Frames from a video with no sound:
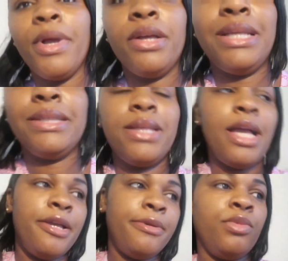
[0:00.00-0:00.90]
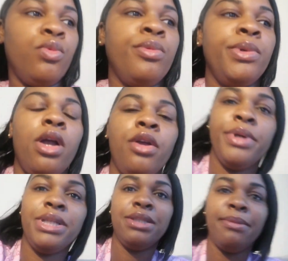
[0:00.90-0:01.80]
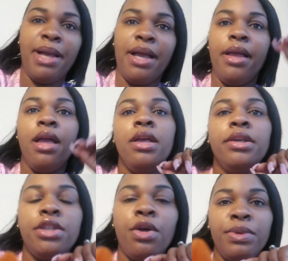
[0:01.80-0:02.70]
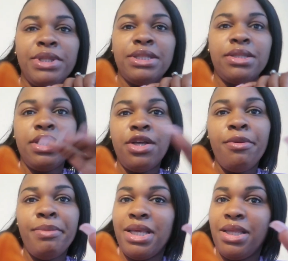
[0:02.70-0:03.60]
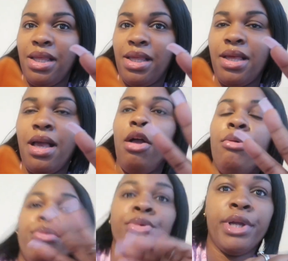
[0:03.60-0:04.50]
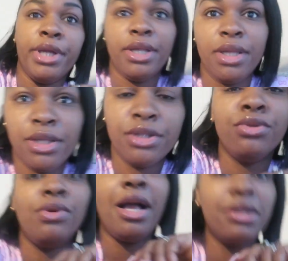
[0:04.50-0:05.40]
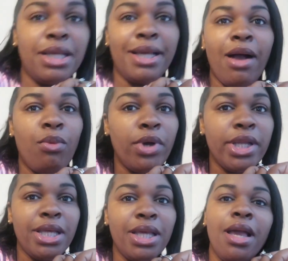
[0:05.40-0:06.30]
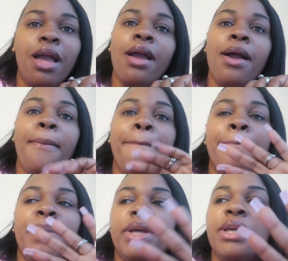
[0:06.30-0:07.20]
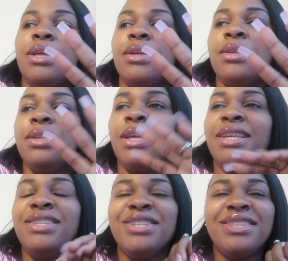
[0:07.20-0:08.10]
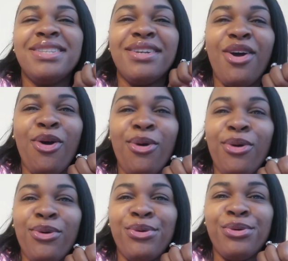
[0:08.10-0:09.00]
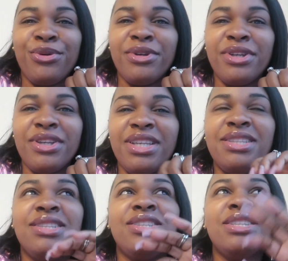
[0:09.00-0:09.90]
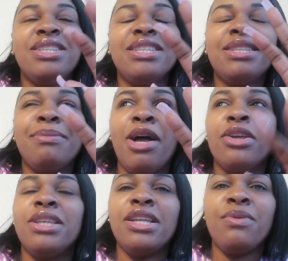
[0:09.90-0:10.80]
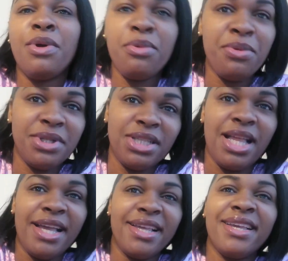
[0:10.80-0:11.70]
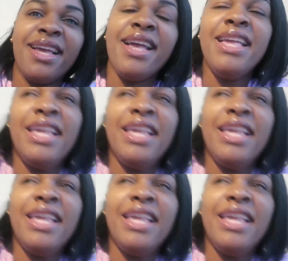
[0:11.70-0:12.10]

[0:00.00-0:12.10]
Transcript: around that time when we are ready to buy. So we still may get a brand new house like I wanted. But yeah, it's just a whole it's it's just about getting what we really like